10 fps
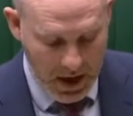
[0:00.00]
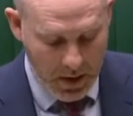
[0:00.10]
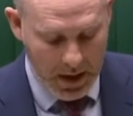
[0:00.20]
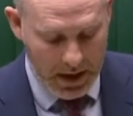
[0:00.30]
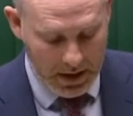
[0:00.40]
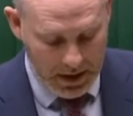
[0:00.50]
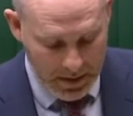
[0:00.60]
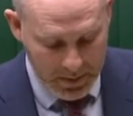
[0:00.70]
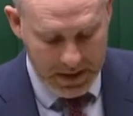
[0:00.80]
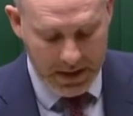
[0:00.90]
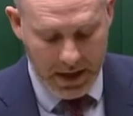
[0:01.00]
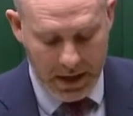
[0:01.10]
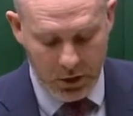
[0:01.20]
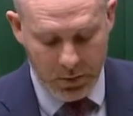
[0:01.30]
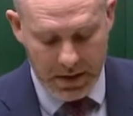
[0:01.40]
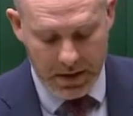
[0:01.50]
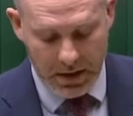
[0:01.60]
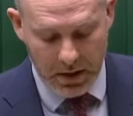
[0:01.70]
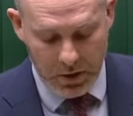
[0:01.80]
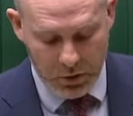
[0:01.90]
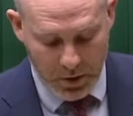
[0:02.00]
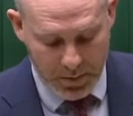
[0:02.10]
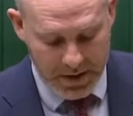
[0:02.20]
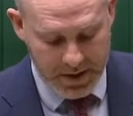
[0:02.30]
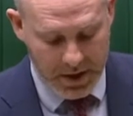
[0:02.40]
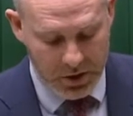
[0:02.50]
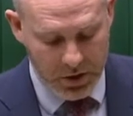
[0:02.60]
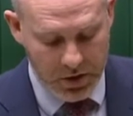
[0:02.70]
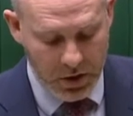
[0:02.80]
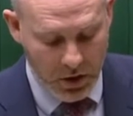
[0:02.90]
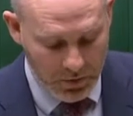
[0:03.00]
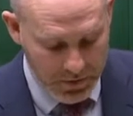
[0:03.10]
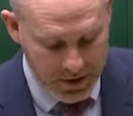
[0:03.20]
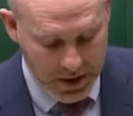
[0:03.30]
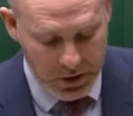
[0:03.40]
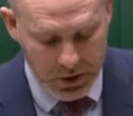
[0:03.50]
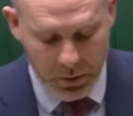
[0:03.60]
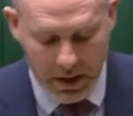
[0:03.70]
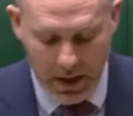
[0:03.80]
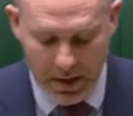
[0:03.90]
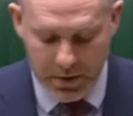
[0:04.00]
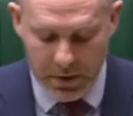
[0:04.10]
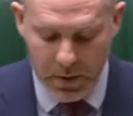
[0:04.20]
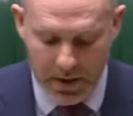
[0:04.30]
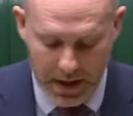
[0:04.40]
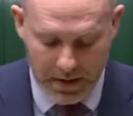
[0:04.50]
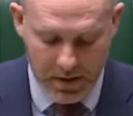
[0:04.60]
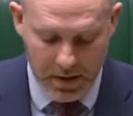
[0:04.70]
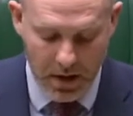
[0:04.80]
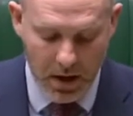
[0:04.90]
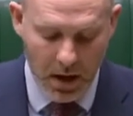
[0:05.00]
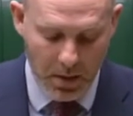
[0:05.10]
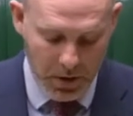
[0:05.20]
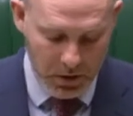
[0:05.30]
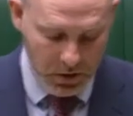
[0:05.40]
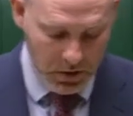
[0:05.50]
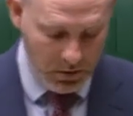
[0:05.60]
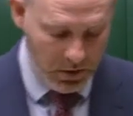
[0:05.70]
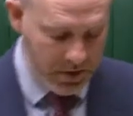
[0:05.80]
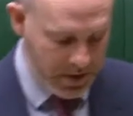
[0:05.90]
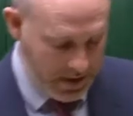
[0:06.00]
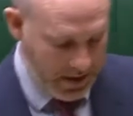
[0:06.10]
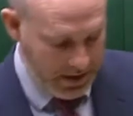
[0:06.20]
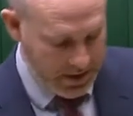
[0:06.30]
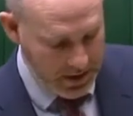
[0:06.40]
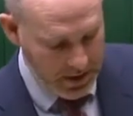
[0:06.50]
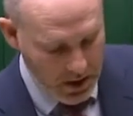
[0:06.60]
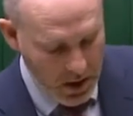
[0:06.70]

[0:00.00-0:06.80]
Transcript: We had claimant engagement, including drop-in sessions and conversations with claimants with cancer and motor neuron disease.